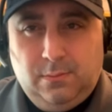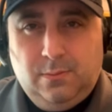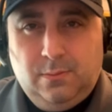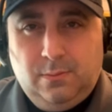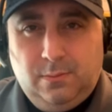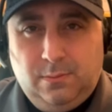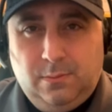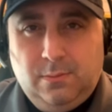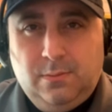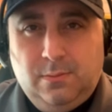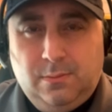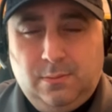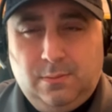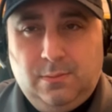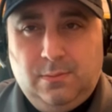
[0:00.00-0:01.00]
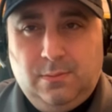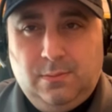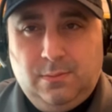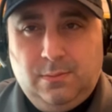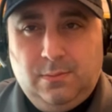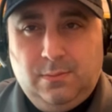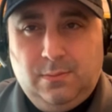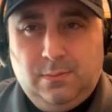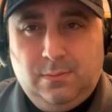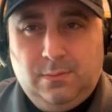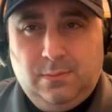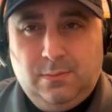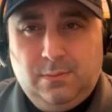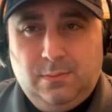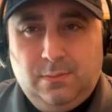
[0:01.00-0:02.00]

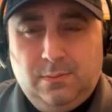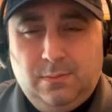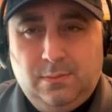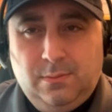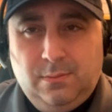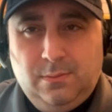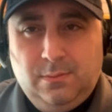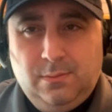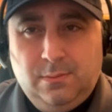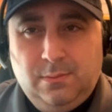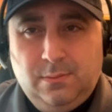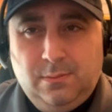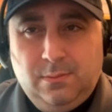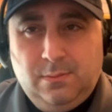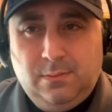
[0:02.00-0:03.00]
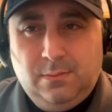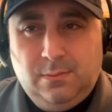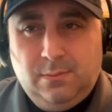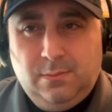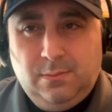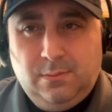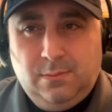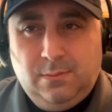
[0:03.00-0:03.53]
(not speaking)